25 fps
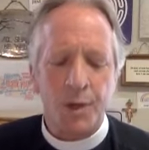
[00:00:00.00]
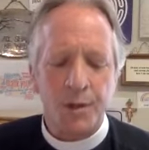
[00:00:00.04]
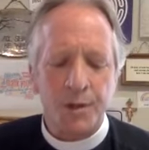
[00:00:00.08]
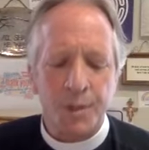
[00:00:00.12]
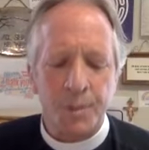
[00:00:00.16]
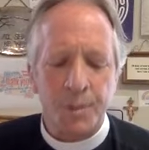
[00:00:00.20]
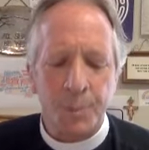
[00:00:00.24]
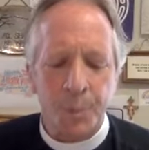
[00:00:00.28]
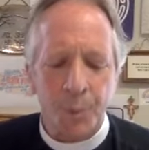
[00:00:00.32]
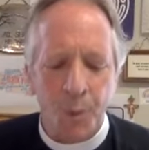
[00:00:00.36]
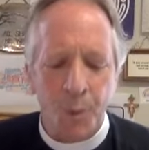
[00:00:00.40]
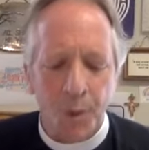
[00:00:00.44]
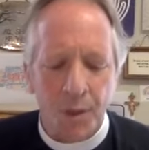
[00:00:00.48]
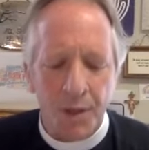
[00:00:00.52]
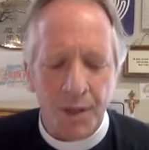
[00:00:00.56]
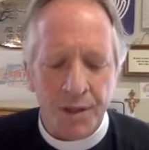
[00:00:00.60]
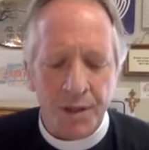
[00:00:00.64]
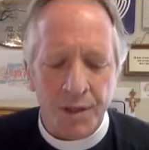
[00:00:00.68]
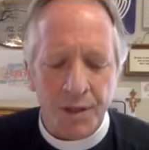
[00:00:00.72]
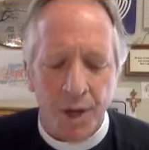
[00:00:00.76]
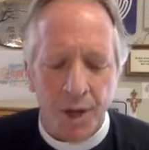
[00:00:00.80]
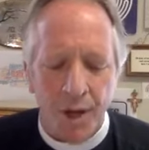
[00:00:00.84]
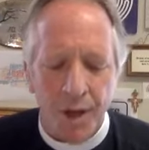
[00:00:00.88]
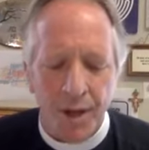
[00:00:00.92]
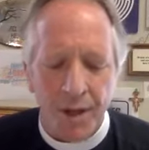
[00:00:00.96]
support us
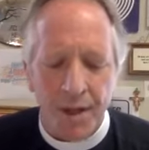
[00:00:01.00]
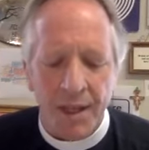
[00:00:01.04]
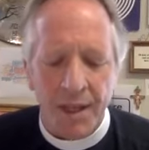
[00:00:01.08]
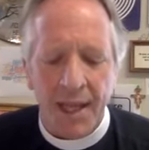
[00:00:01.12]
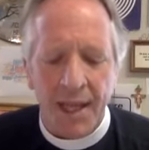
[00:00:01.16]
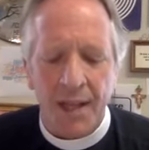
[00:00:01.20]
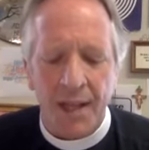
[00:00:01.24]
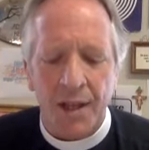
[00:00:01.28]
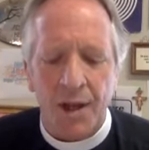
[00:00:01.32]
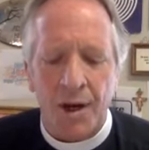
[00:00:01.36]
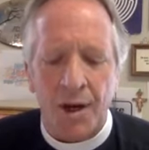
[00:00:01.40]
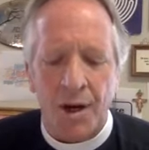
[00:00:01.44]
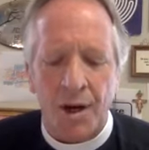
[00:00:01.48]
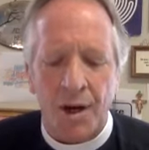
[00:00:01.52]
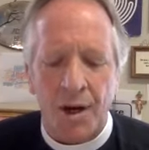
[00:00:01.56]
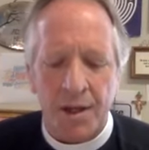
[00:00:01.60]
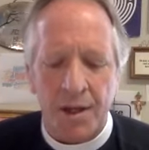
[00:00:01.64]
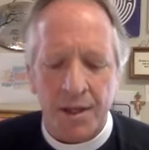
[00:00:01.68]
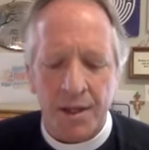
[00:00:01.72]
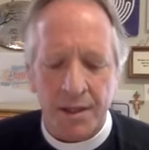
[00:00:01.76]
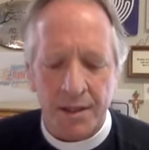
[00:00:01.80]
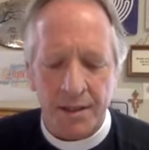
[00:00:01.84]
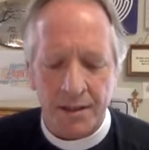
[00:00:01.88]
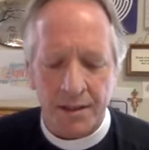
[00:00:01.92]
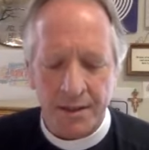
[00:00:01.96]
all the day long
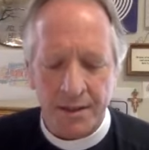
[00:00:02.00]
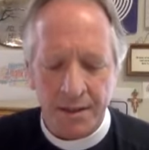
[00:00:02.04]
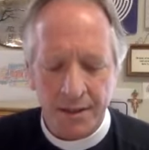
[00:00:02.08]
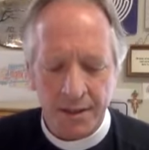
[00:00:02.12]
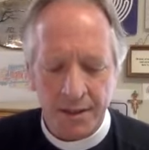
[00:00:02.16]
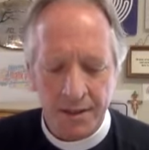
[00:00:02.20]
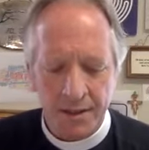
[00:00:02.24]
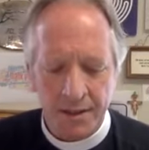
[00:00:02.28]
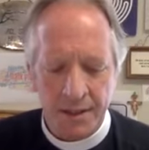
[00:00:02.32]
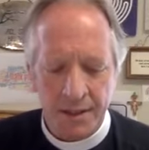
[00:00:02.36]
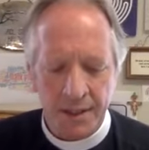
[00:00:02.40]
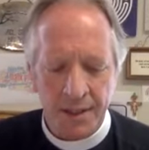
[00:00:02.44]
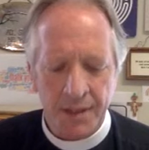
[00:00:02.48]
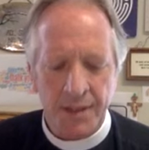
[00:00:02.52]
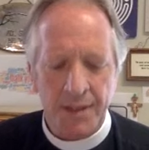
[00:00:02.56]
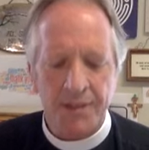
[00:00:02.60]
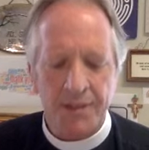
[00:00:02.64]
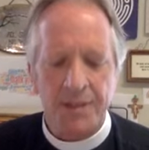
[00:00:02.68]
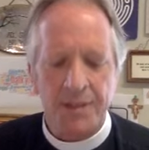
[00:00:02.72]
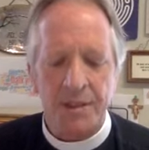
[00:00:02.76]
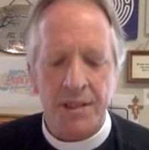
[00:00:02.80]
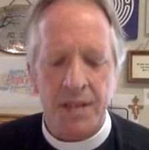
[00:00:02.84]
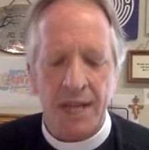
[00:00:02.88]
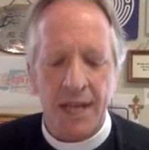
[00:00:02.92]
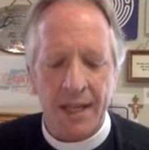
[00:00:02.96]
until the
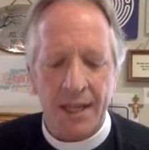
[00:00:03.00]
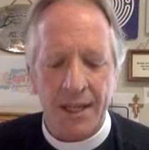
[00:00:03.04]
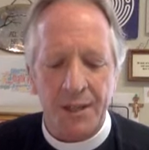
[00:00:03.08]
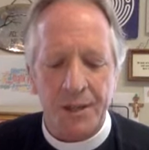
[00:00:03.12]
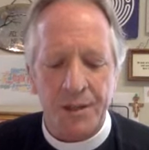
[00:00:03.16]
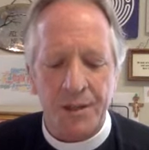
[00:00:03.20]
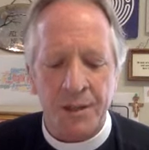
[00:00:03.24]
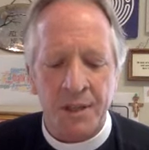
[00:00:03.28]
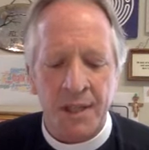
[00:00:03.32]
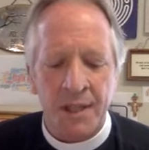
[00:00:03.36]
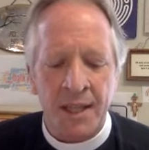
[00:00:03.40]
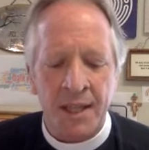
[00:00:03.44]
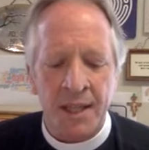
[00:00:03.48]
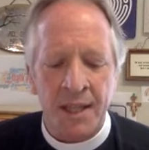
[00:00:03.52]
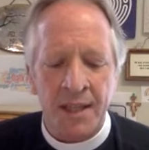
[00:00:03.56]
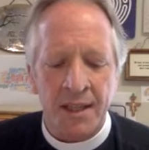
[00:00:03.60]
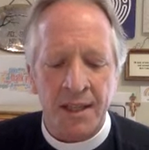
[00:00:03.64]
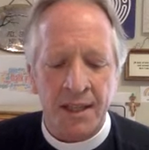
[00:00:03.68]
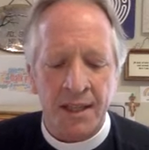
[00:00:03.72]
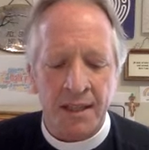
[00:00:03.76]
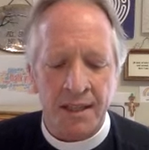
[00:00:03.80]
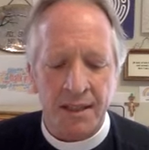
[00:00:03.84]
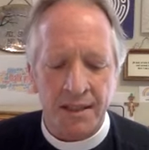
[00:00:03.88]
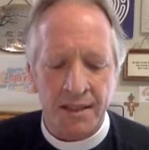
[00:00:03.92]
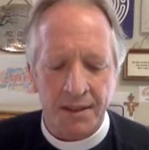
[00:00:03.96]
shadows
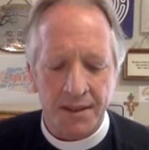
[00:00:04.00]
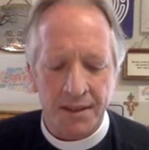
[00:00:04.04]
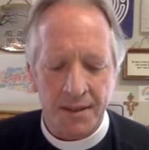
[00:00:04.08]
lengthen,